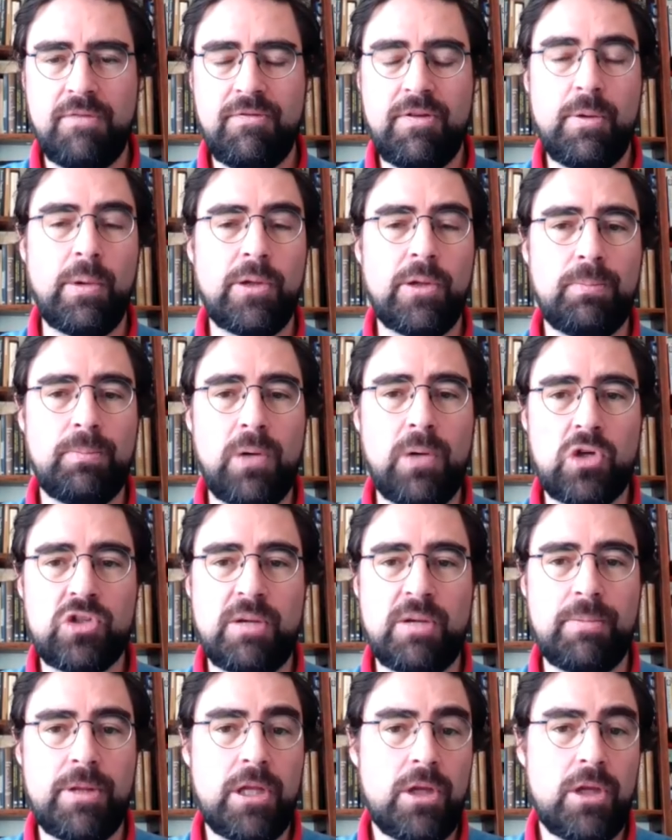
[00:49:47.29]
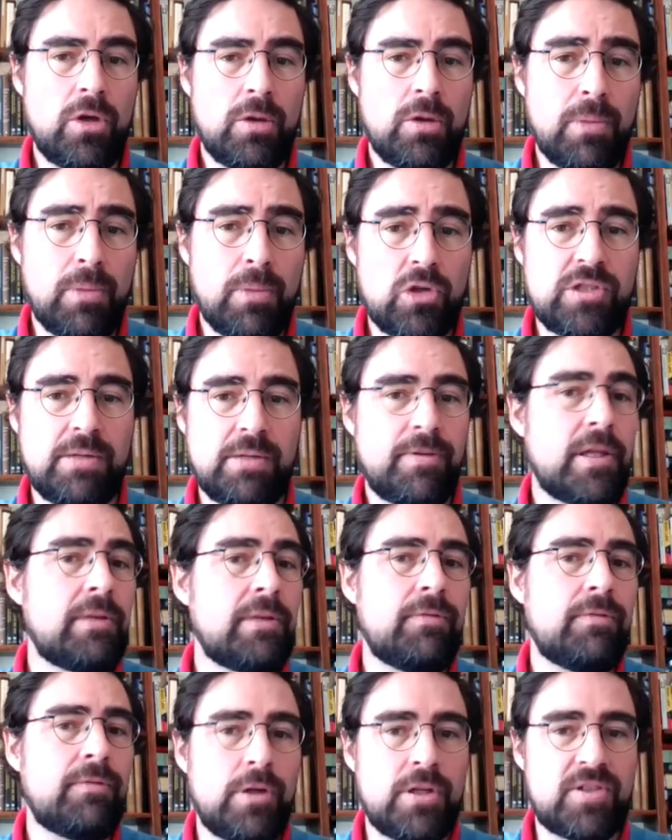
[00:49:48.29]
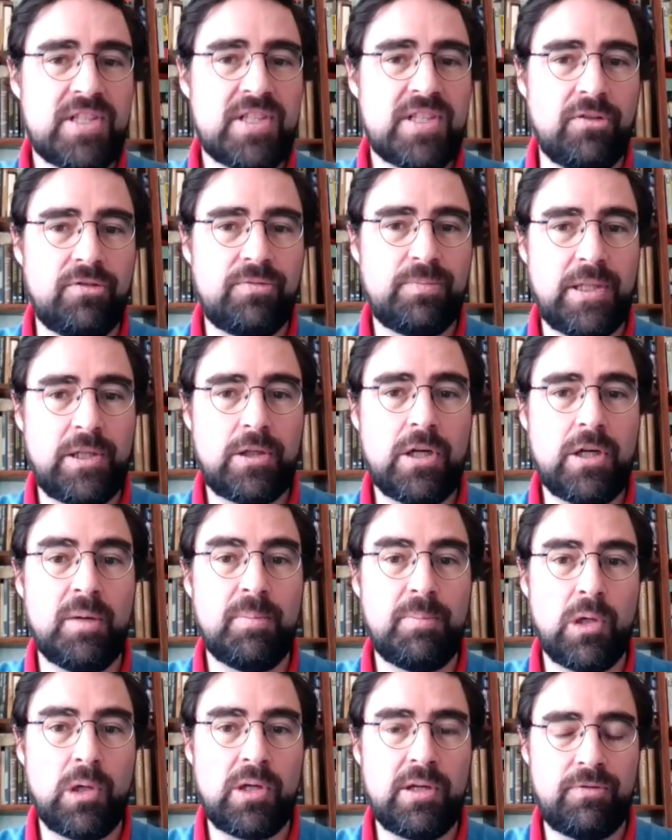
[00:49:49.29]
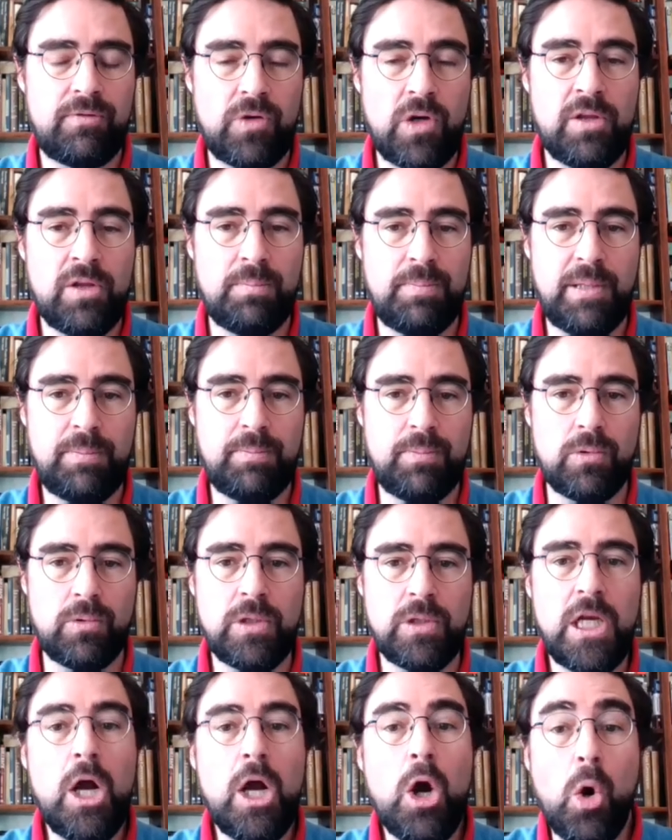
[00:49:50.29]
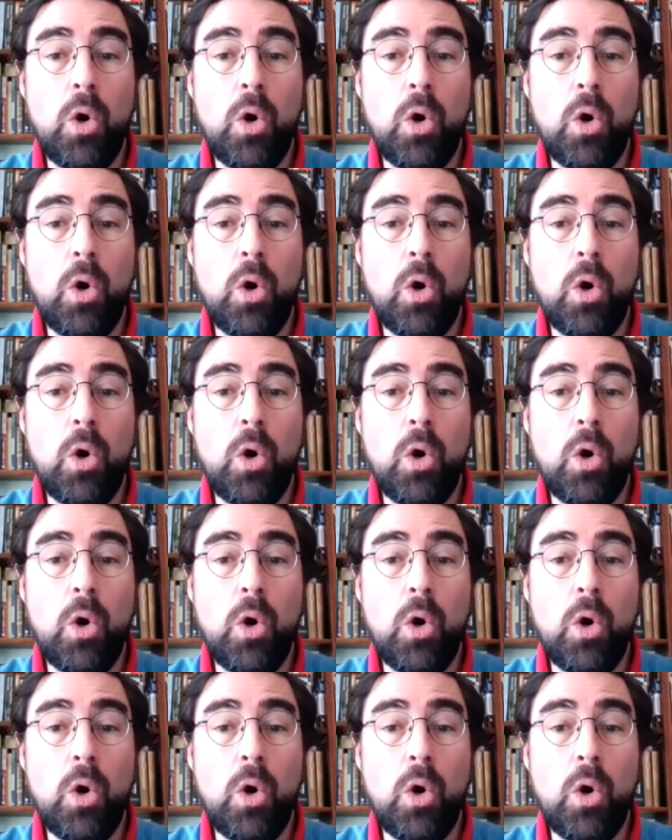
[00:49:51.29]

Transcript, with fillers: If you want to block something, you can block something for yourself, but you can't block it for other people.